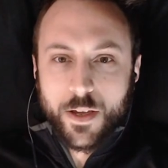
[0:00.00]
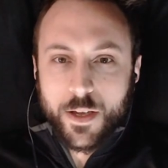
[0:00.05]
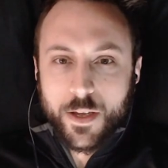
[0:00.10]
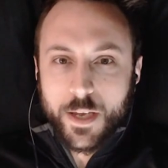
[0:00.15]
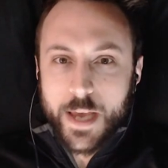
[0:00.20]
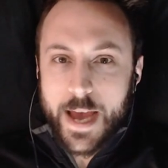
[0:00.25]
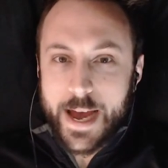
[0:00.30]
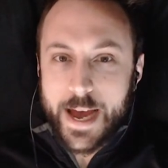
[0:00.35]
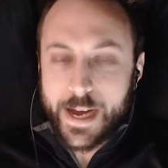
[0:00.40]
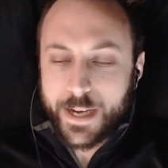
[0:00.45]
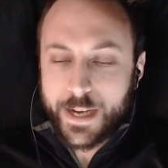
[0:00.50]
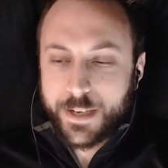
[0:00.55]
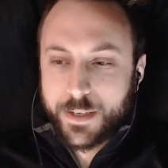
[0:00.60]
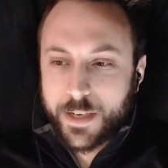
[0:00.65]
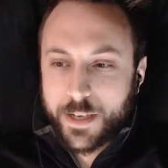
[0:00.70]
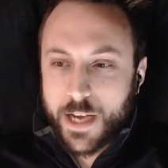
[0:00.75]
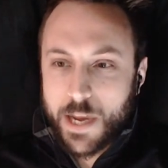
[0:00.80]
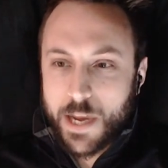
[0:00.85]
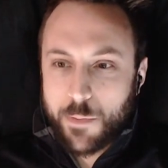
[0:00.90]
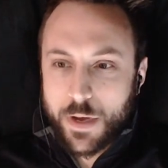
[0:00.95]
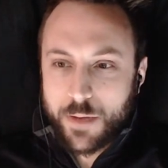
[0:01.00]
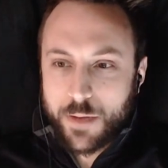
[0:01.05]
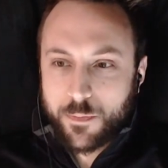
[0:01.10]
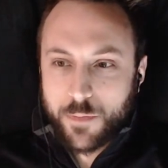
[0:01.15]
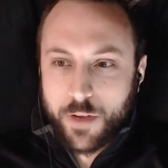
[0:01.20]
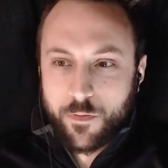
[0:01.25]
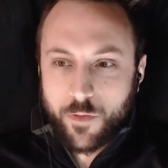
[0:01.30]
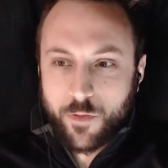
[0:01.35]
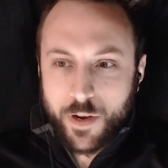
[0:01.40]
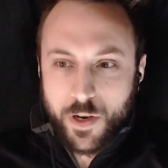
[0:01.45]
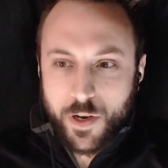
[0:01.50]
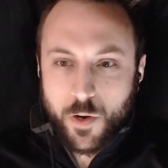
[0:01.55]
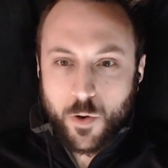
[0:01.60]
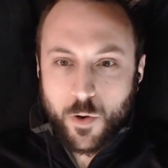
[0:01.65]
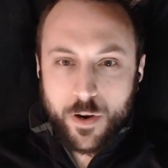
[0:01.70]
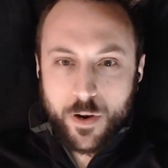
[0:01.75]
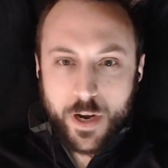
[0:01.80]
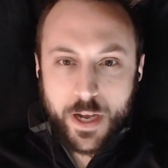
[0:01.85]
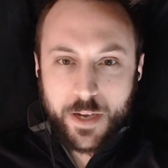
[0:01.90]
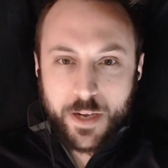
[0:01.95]
Yeah. My friend
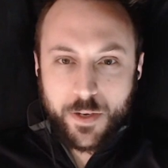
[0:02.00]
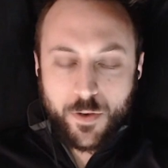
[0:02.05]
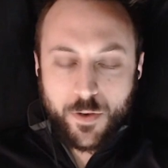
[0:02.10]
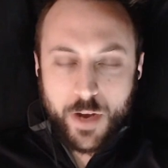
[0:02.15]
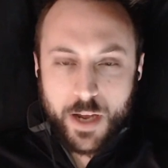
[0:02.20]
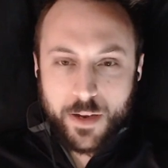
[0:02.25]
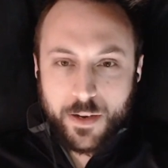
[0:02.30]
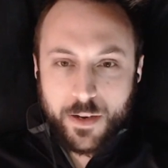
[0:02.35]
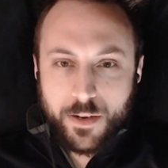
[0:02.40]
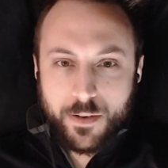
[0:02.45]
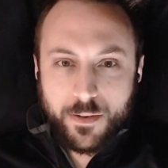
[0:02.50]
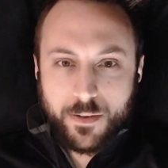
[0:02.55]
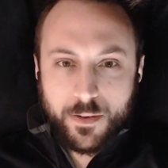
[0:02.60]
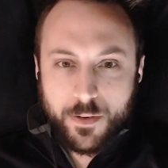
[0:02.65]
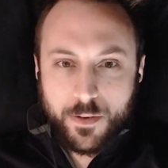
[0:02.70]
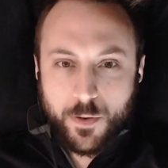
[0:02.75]
Corey Drayton,